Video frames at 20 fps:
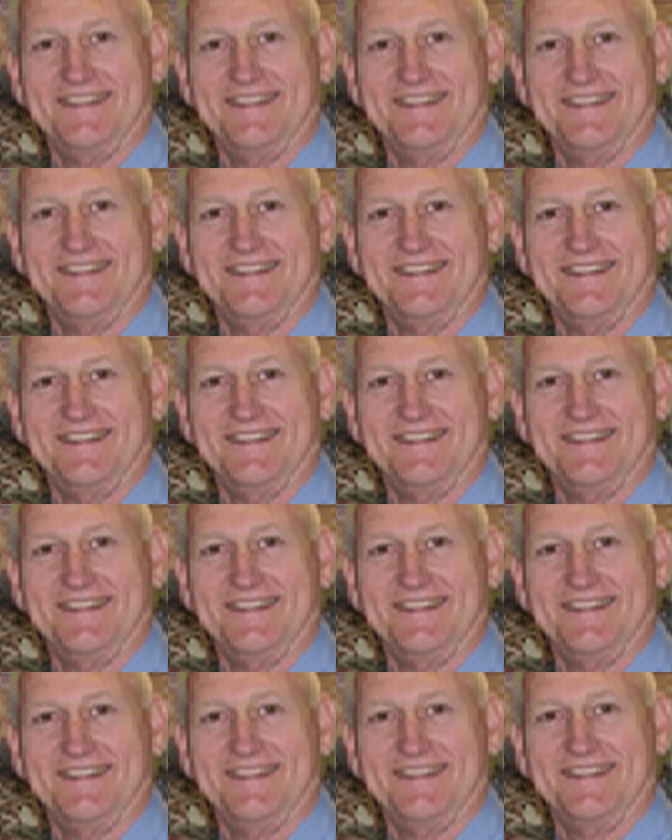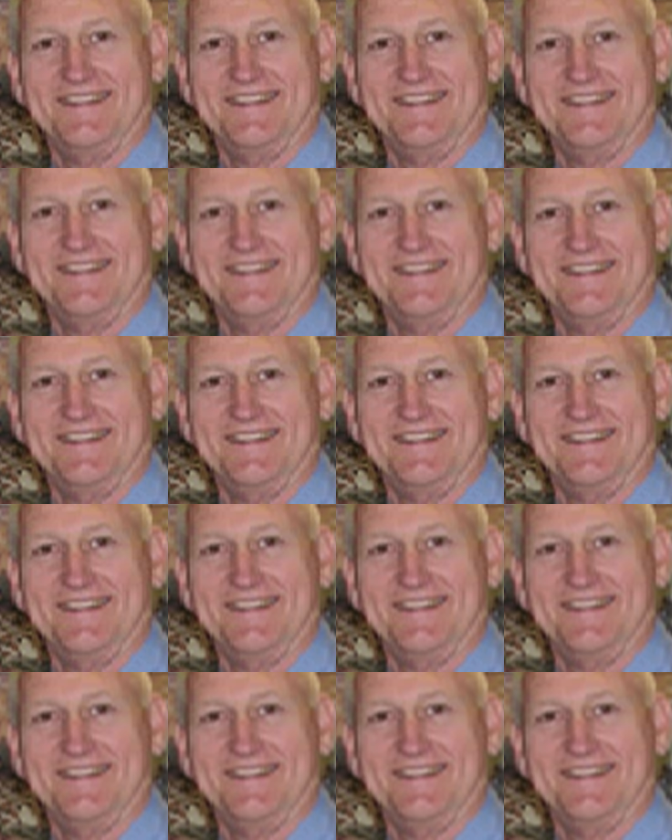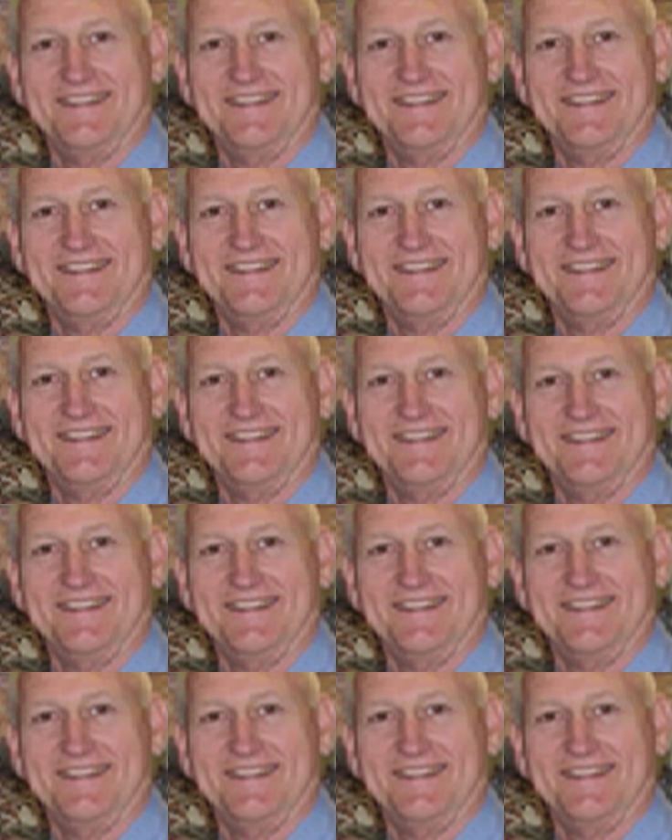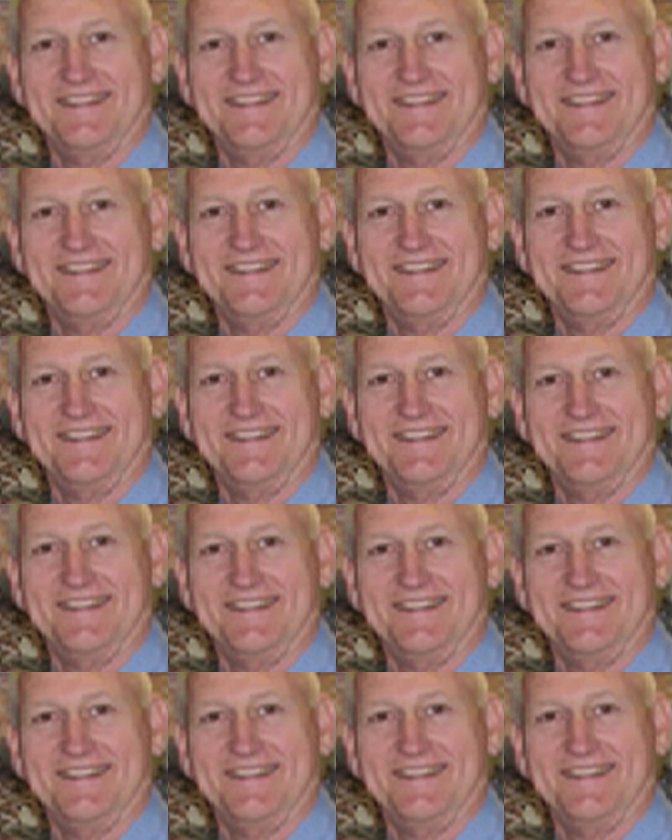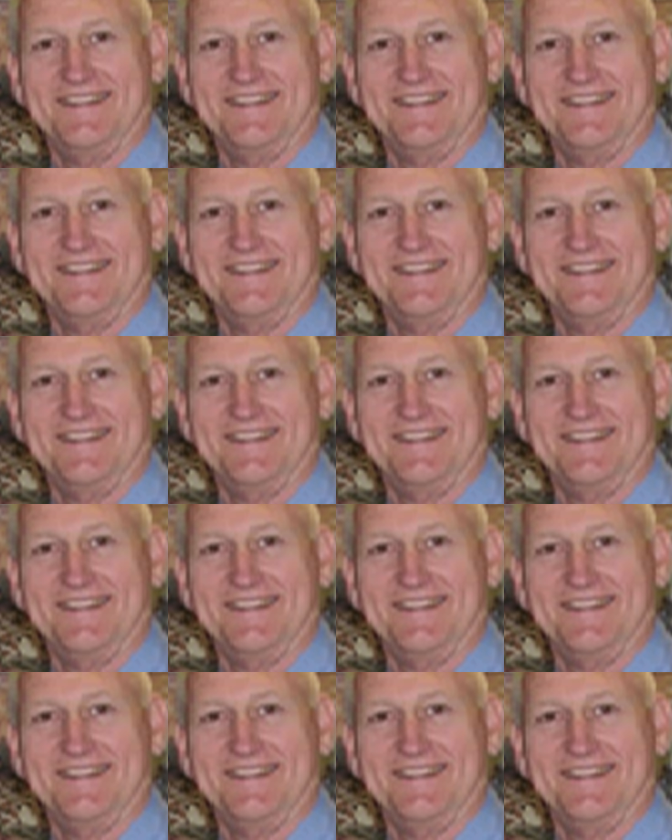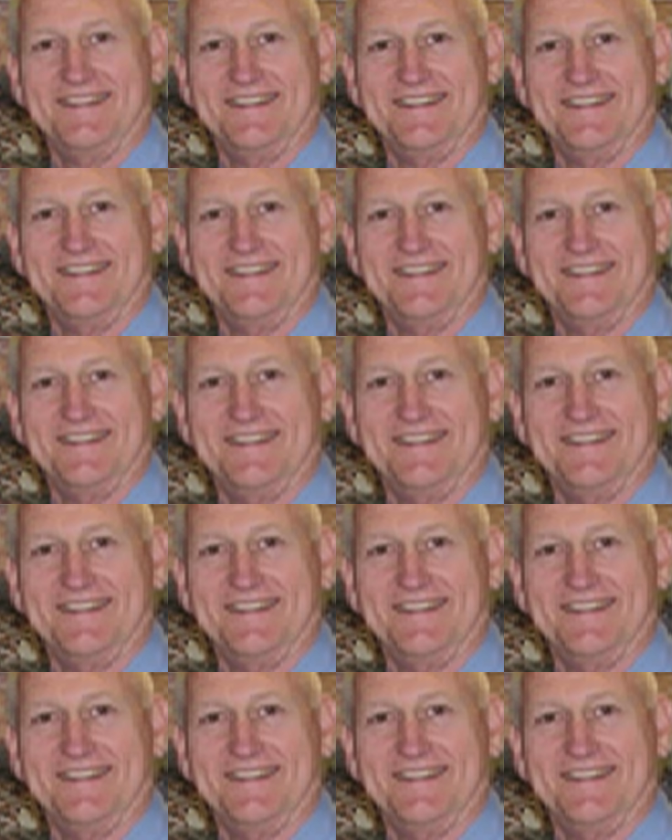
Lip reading: The person shown says nothing.